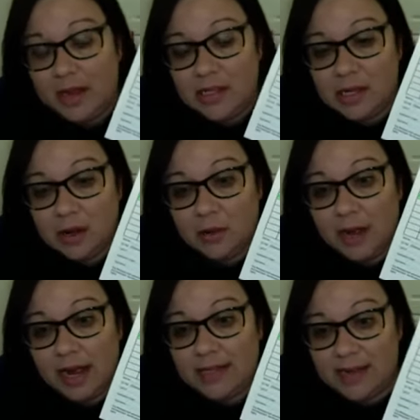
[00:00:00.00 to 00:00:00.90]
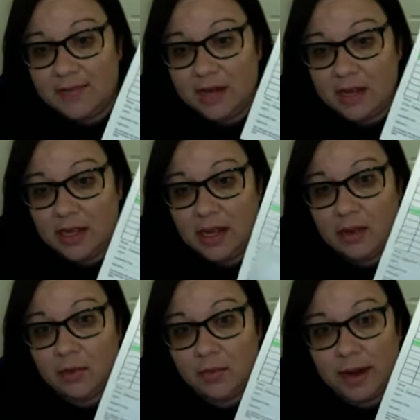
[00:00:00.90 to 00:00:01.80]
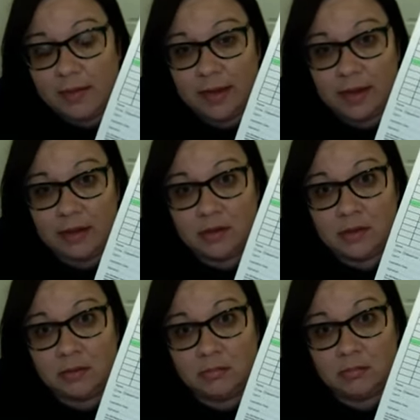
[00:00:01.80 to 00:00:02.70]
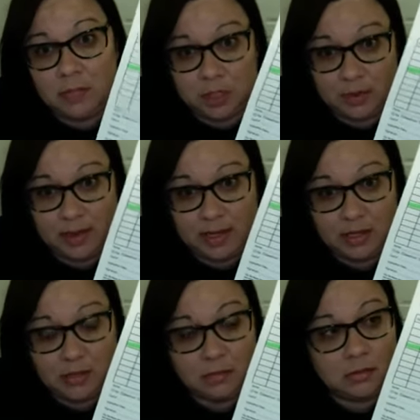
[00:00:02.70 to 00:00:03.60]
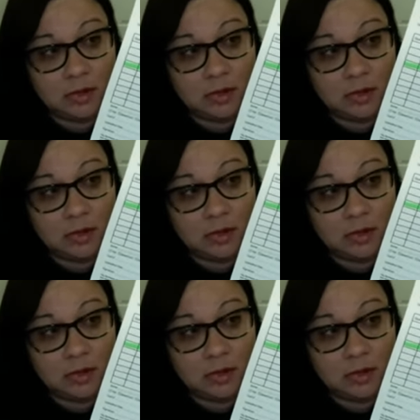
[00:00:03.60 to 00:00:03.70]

So I definitely recommend doing this.